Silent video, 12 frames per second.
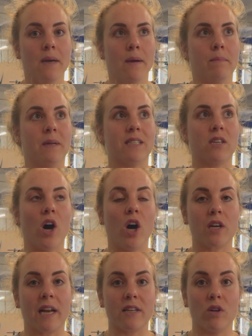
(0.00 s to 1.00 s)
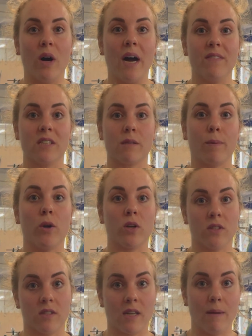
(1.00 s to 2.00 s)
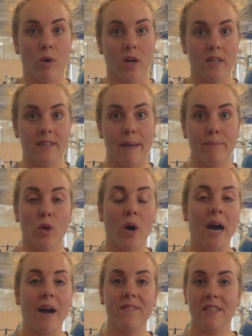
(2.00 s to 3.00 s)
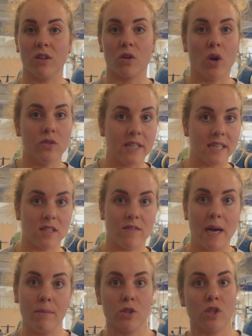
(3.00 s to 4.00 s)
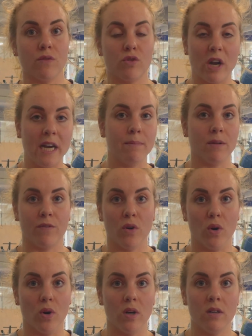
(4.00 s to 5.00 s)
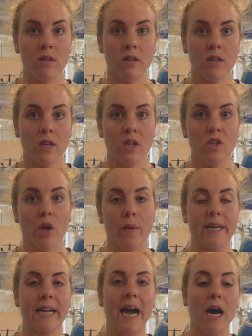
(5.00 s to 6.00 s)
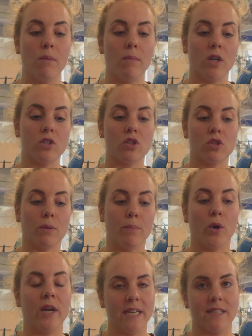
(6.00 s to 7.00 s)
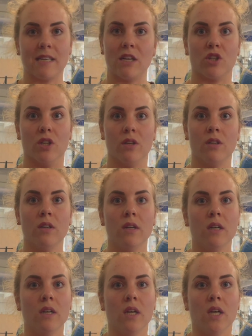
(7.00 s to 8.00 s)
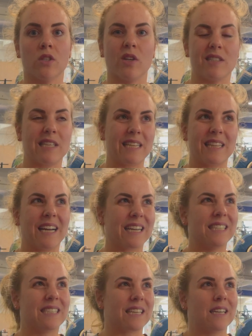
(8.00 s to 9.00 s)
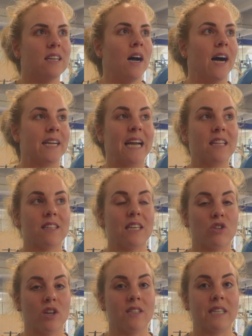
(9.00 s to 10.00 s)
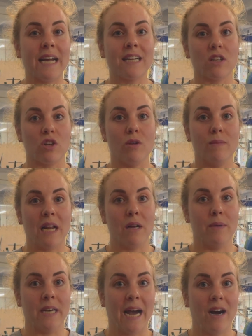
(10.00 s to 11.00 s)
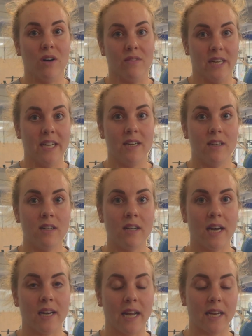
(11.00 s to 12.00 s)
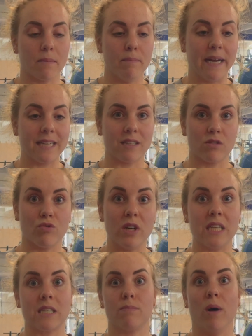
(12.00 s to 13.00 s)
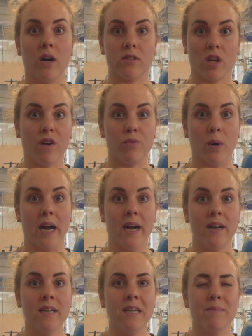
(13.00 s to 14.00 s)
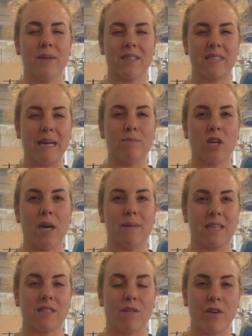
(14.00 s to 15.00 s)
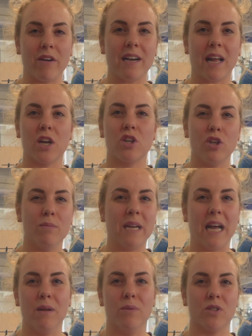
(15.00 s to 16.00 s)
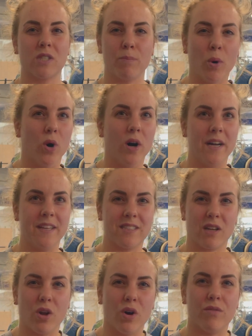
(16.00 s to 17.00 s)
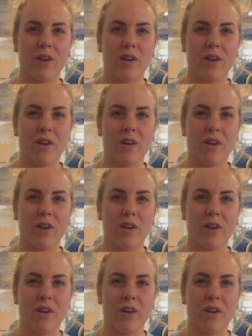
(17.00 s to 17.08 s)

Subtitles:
But it's hard like not having spoken to someone and them not having the context of how much you've trained before, knowing how much to put in a session. So it's like I get that they're trying to take the human element out of it and like make this really smart software, but at the same time it's a very like human element sport, and there's a lot of